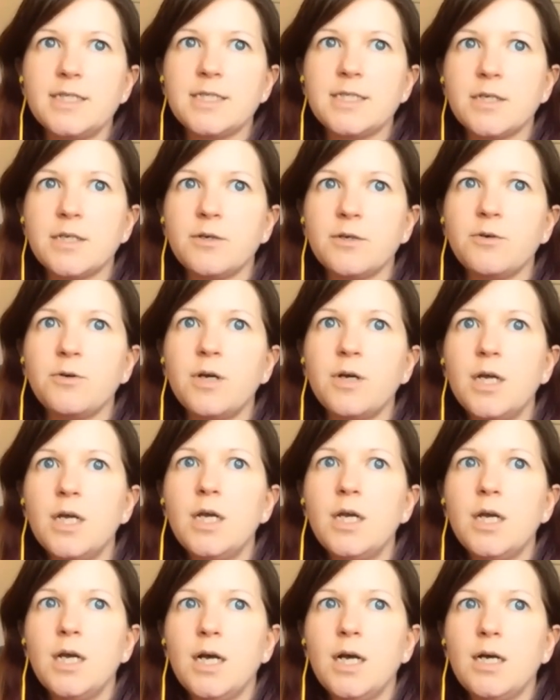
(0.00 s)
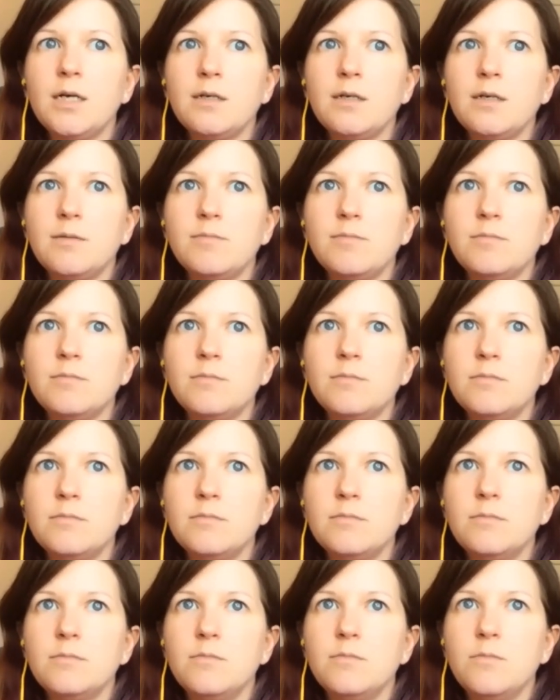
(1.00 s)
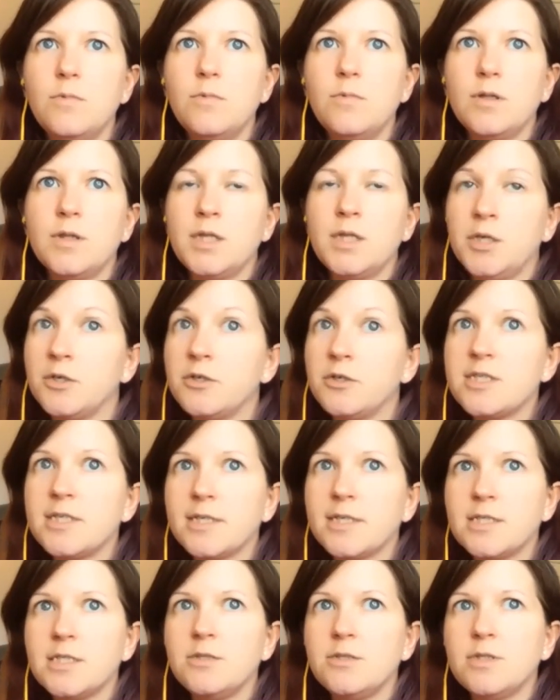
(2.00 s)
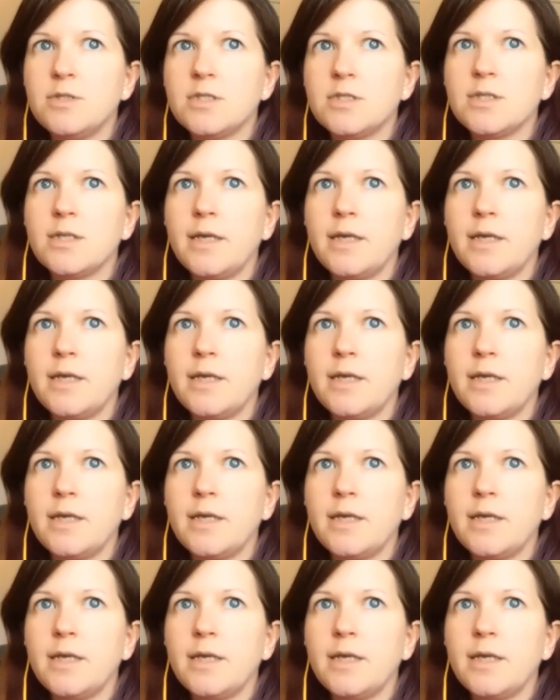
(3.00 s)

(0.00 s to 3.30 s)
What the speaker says: So the neuropsych students